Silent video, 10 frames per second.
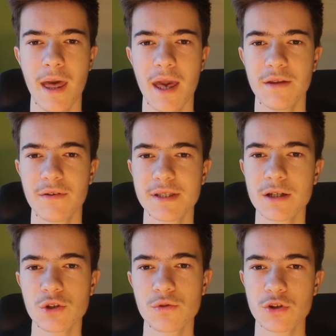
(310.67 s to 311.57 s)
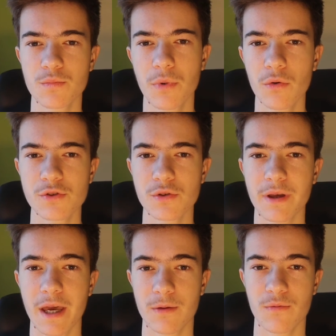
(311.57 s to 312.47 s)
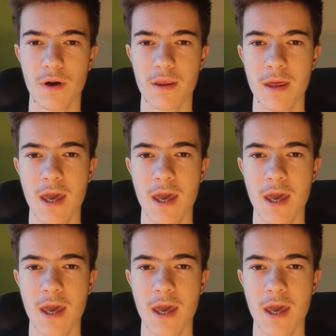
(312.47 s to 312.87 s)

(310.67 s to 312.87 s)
It was actually supposed to get one,